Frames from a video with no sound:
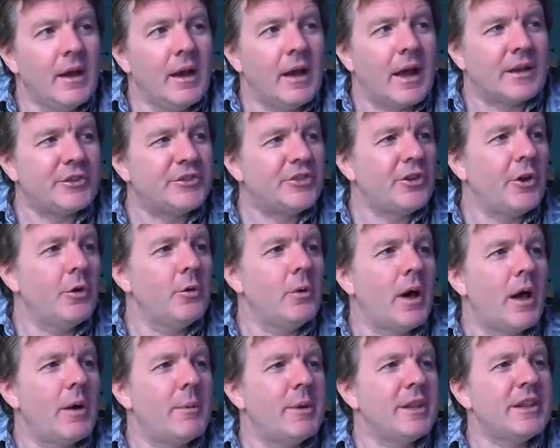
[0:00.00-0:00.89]
And
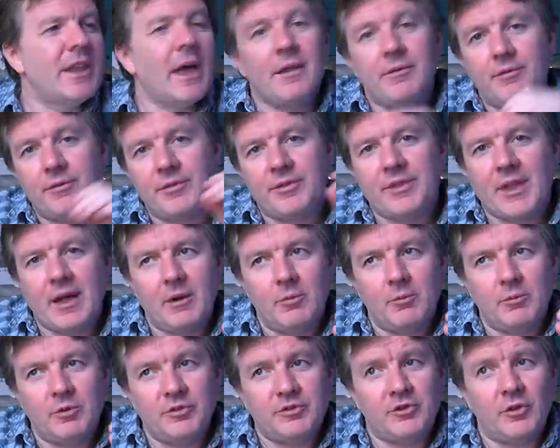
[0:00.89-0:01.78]
so, I mean, that,
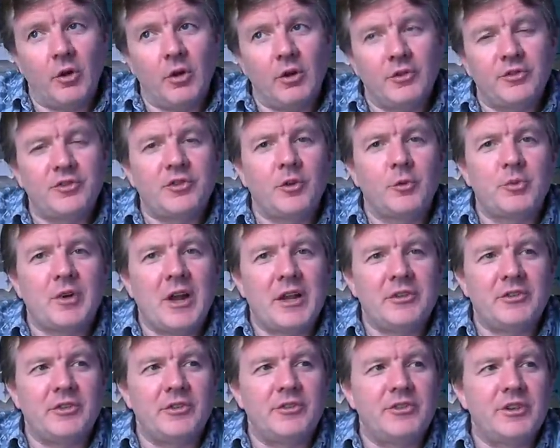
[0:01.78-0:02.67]
that was also
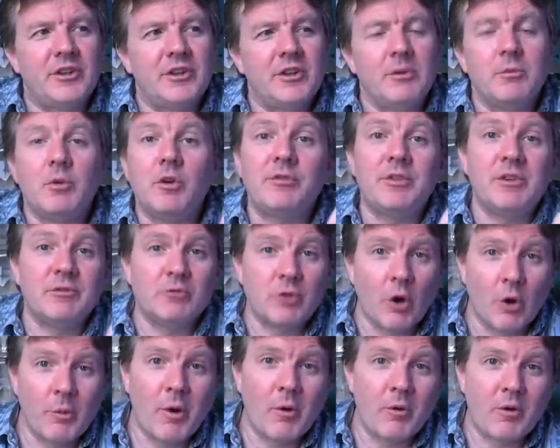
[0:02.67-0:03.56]
present in the movie
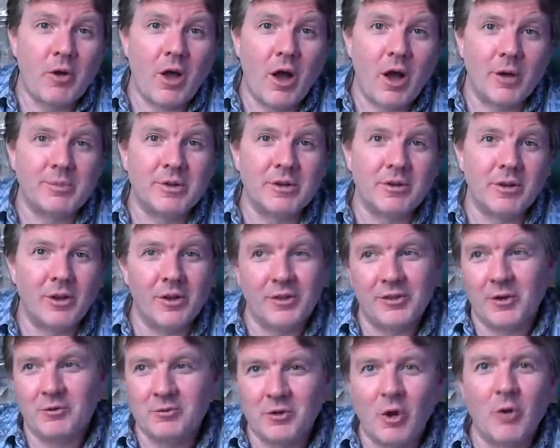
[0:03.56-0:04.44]
RoboCop,
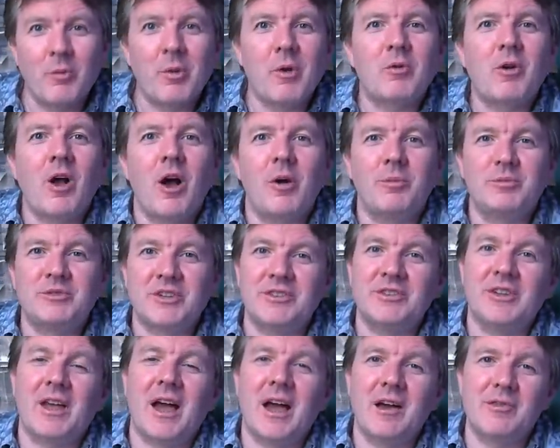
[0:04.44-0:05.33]
although RoboCop
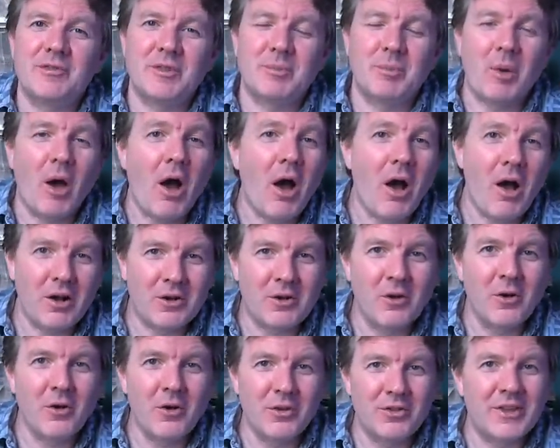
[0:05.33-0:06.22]
didn't have the
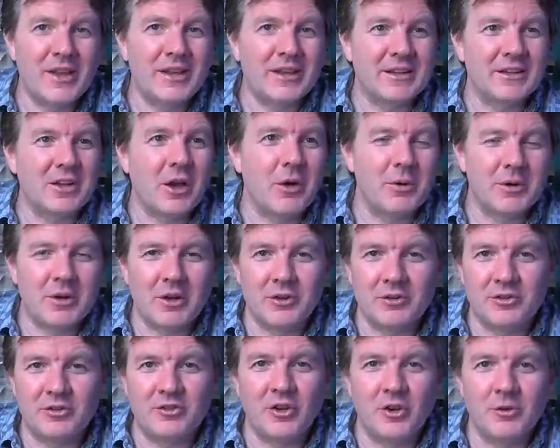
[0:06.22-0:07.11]
parkour thing going
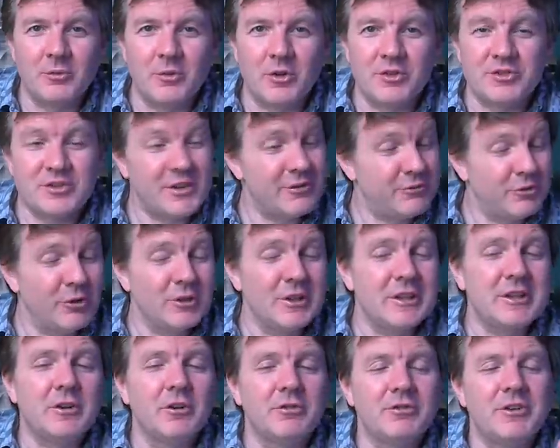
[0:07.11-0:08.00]
on so much. And
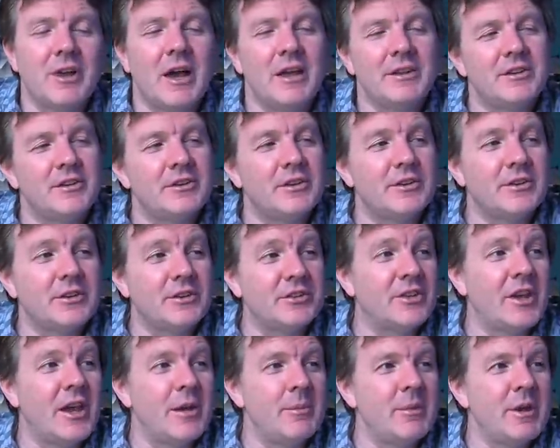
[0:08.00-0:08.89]
funnily enough, neither did the
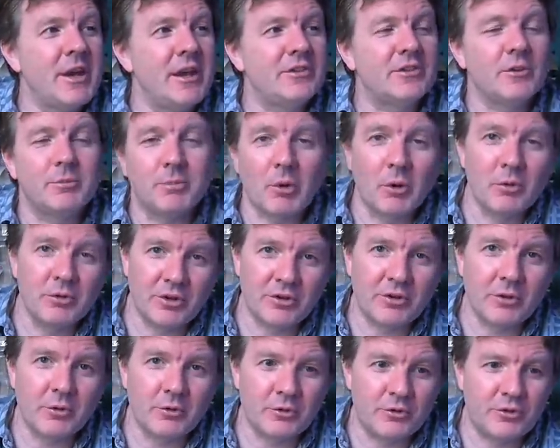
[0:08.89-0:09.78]
Terminator. Both
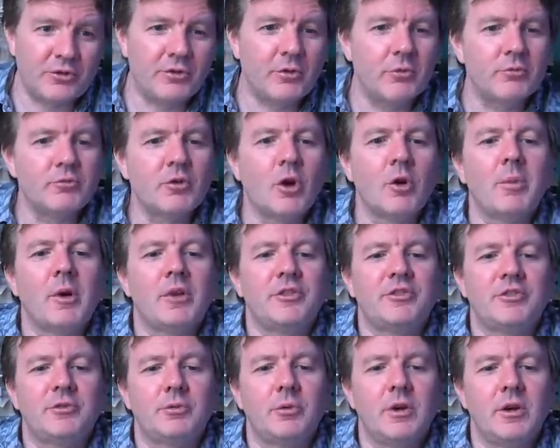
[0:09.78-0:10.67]
of those
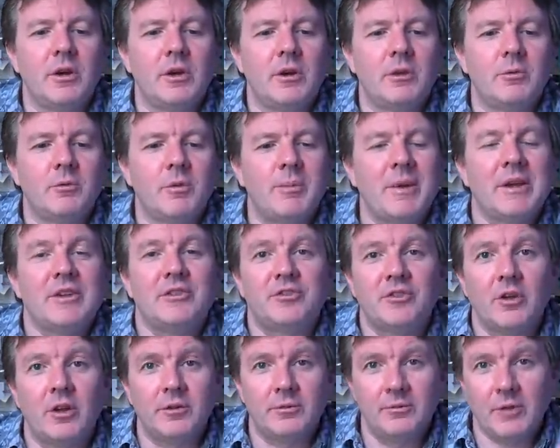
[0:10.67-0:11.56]
robots were, were
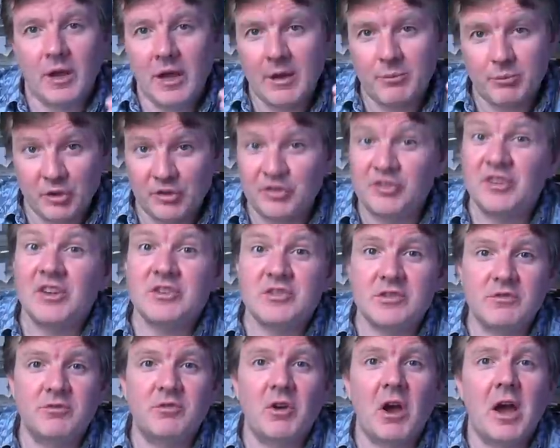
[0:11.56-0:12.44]
based on uh,
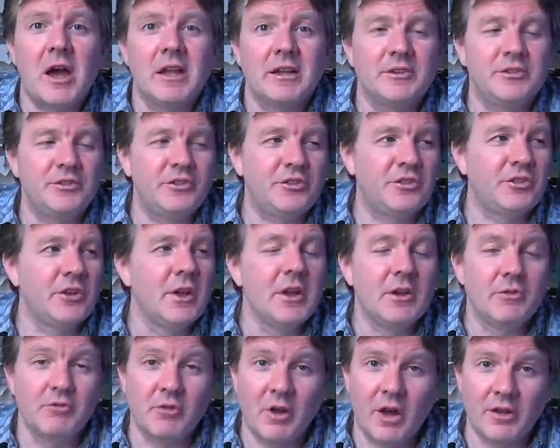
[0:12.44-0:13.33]
precision violence
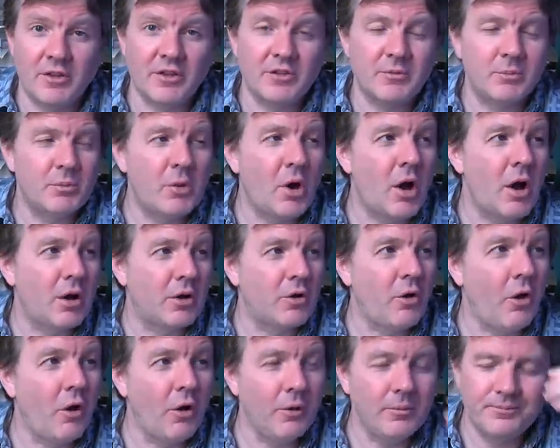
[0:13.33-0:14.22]
rather than
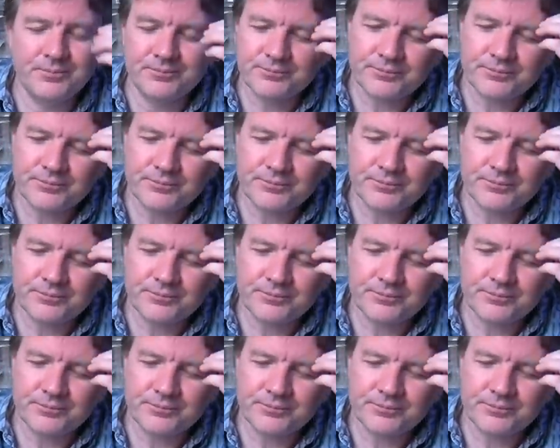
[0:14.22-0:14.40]
parkour.